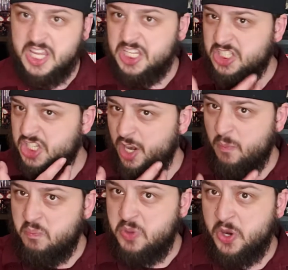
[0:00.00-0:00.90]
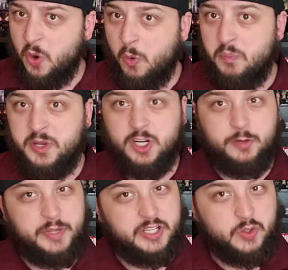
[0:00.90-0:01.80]
He's got a big old
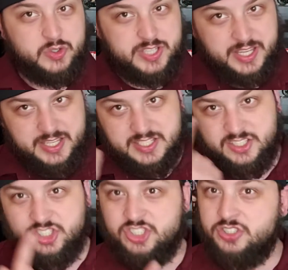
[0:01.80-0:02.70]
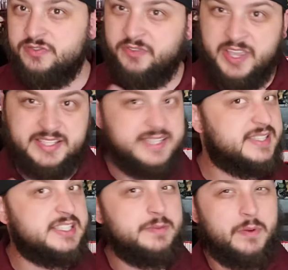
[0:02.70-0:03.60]
beard, but it looks like his face
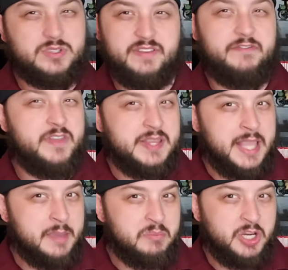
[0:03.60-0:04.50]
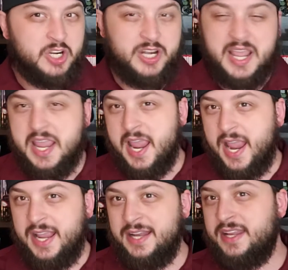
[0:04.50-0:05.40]
isn't supposed to fit that beard.
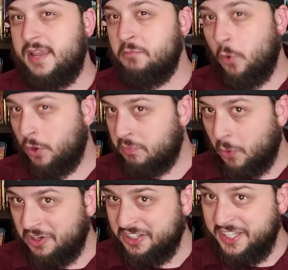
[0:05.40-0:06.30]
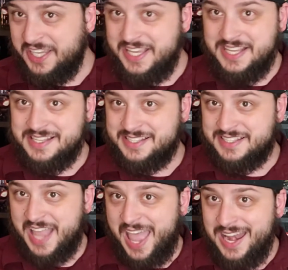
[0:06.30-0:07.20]
And more importantly, he
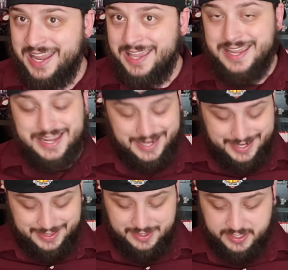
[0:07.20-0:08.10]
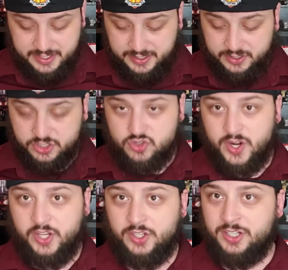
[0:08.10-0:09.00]
said in the
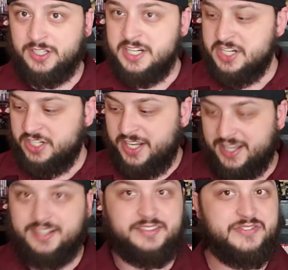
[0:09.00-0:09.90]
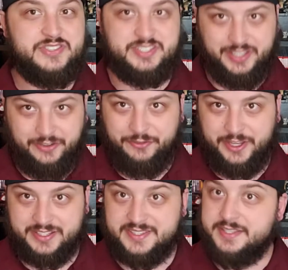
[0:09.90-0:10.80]
trailer, "Ha, still
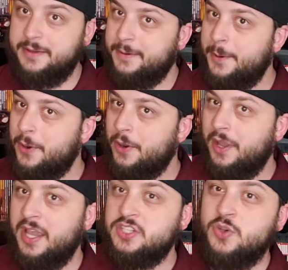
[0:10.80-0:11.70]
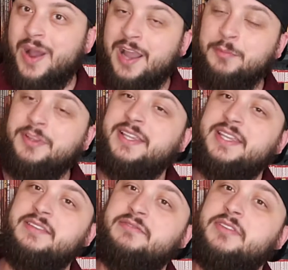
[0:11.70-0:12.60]
fits." So I
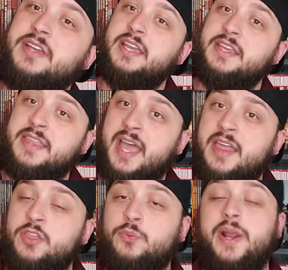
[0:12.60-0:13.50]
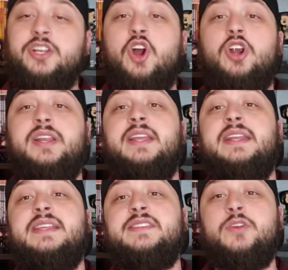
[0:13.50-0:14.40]
believe that the Red Guardian
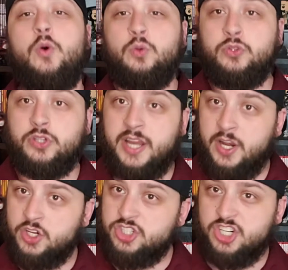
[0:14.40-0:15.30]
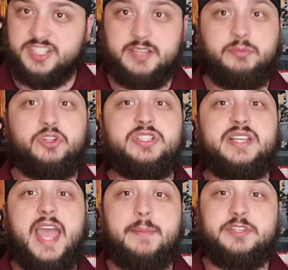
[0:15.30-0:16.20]
is an older character similar to
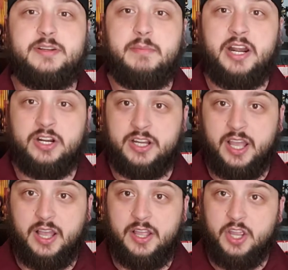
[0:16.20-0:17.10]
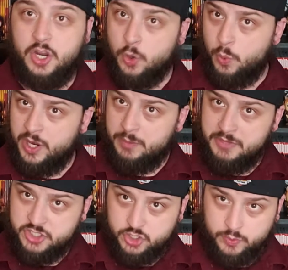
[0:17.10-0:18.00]
Captain America, where
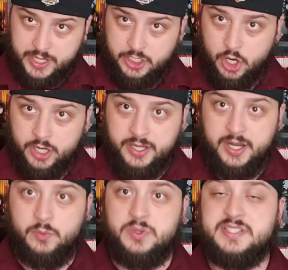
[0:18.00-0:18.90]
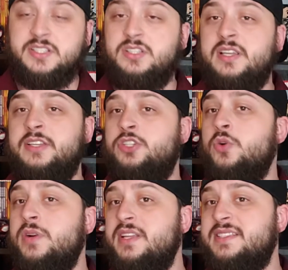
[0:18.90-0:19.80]
Mr. Red Guardian was
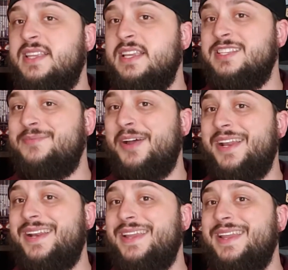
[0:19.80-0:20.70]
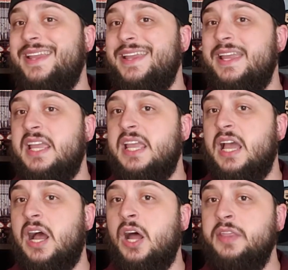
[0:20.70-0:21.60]
doing his things, but
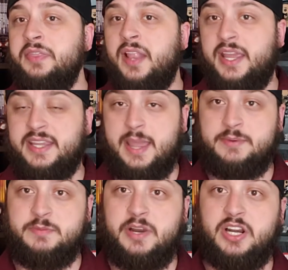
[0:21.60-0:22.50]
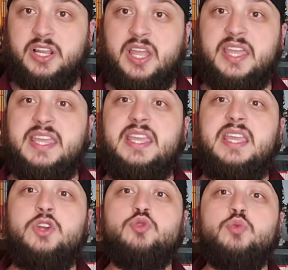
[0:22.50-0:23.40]
unlike Captain America, he
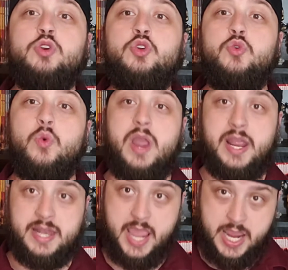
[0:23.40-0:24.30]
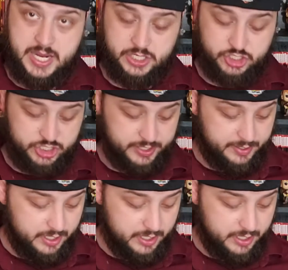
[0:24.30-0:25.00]
grew and aged.